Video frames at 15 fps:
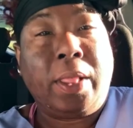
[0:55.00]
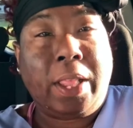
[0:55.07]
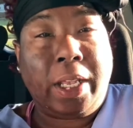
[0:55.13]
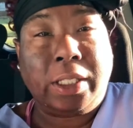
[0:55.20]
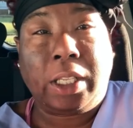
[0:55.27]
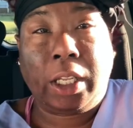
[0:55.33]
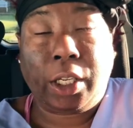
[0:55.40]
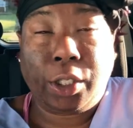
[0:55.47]

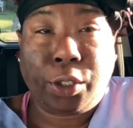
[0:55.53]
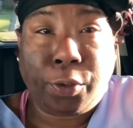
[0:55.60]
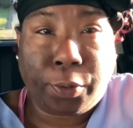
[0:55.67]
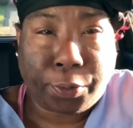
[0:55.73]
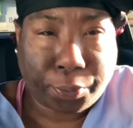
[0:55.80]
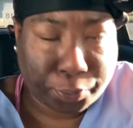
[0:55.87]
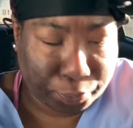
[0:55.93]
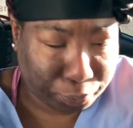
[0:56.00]
Let's get into it.
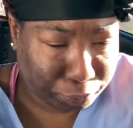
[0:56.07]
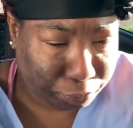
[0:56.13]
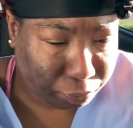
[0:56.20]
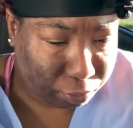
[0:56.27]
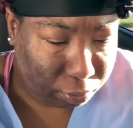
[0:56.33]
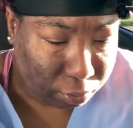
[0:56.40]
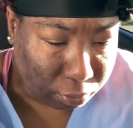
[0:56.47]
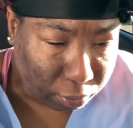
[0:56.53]

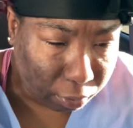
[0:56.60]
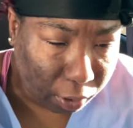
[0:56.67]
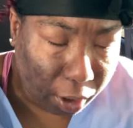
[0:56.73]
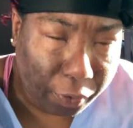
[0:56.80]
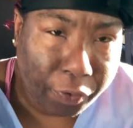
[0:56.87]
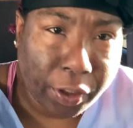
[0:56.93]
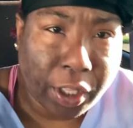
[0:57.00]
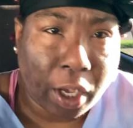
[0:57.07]

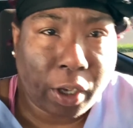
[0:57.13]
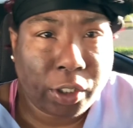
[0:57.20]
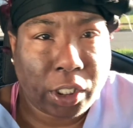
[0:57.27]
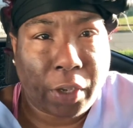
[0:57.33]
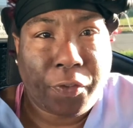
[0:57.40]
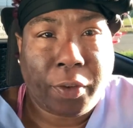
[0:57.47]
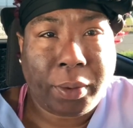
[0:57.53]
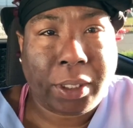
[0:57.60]
For those,
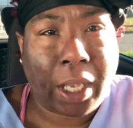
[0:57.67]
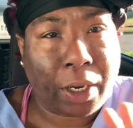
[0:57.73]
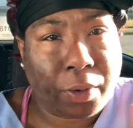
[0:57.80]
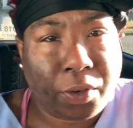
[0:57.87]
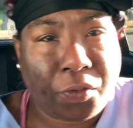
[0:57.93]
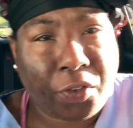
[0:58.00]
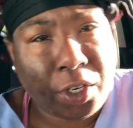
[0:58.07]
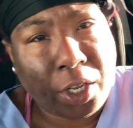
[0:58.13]
from the title
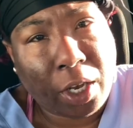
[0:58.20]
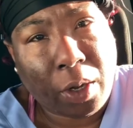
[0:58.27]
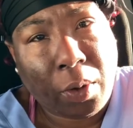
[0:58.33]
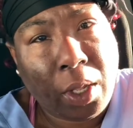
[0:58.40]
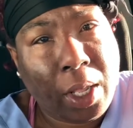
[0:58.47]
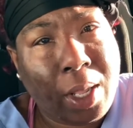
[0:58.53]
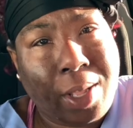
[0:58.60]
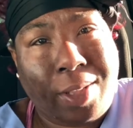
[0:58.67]
of the video,
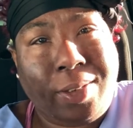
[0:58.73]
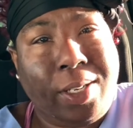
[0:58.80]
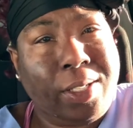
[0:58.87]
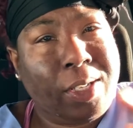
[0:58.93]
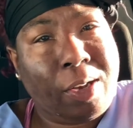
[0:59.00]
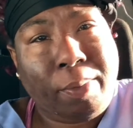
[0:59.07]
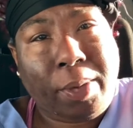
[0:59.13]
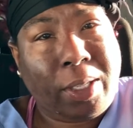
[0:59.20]
this
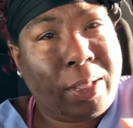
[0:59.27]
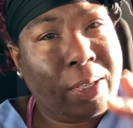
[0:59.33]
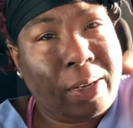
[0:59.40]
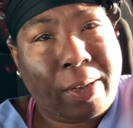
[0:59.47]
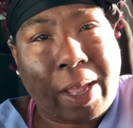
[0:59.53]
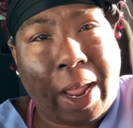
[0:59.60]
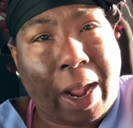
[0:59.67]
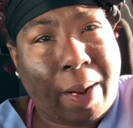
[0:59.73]
gonna be a
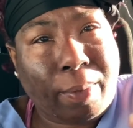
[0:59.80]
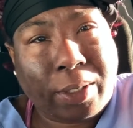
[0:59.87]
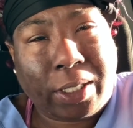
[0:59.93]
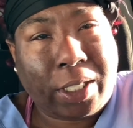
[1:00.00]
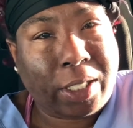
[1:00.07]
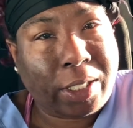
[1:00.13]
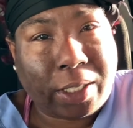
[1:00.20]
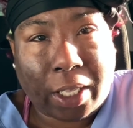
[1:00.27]
little, I
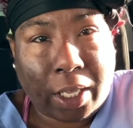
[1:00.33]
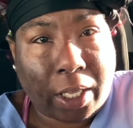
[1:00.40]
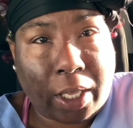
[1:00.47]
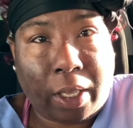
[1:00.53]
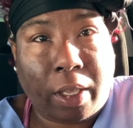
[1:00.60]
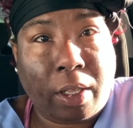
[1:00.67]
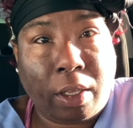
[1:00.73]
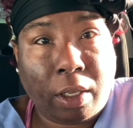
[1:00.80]
was just
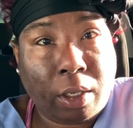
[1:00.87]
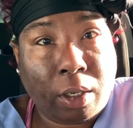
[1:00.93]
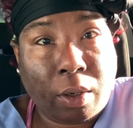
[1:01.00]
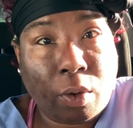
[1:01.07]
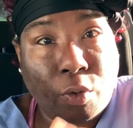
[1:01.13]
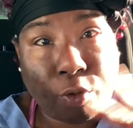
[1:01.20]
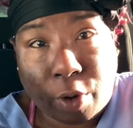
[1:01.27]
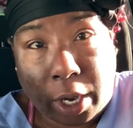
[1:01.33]
thinking
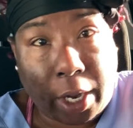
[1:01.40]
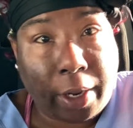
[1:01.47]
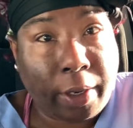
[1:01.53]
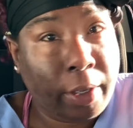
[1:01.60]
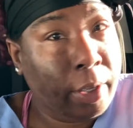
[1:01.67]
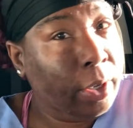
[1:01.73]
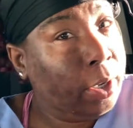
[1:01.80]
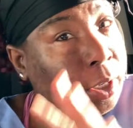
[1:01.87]
rant.
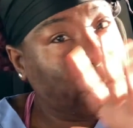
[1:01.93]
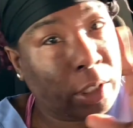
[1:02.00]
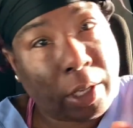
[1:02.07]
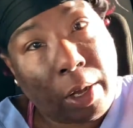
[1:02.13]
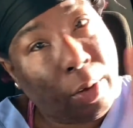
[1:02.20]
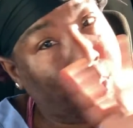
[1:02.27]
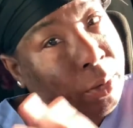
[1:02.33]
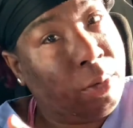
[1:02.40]

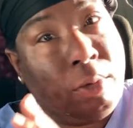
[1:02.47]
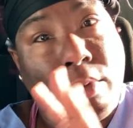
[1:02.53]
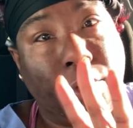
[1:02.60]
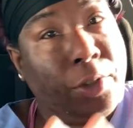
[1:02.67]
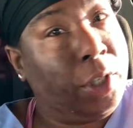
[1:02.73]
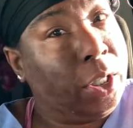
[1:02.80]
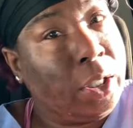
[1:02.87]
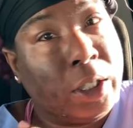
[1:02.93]
So,
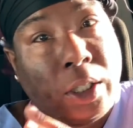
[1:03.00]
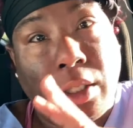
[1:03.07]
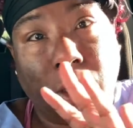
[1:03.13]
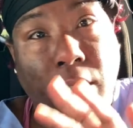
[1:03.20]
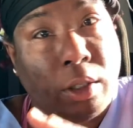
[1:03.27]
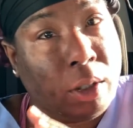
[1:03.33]
just